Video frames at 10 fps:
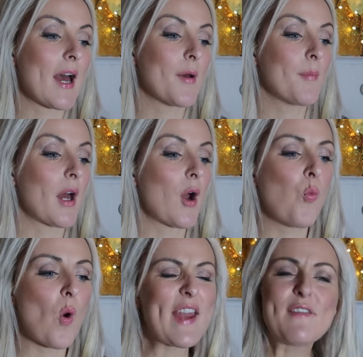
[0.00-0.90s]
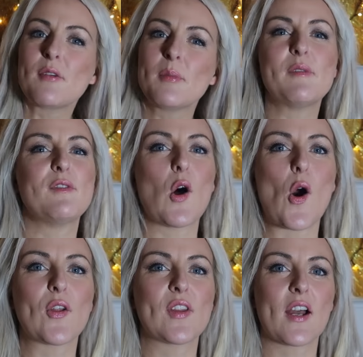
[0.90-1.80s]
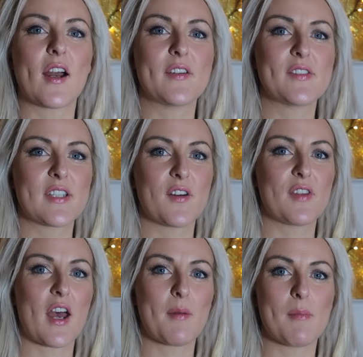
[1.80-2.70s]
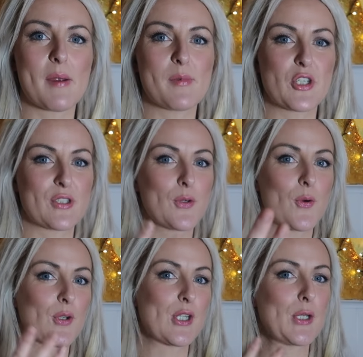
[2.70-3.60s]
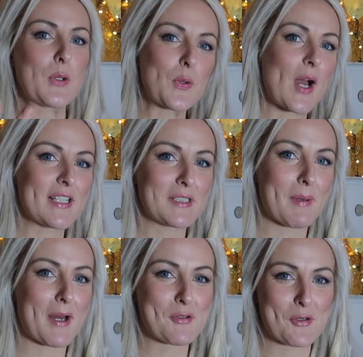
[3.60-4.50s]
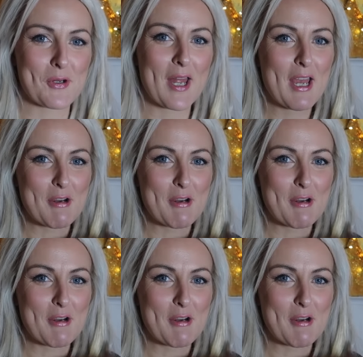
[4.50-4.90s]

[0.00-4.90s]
and away from the vlog, the kind of stuff that I might just talk to you guys about, not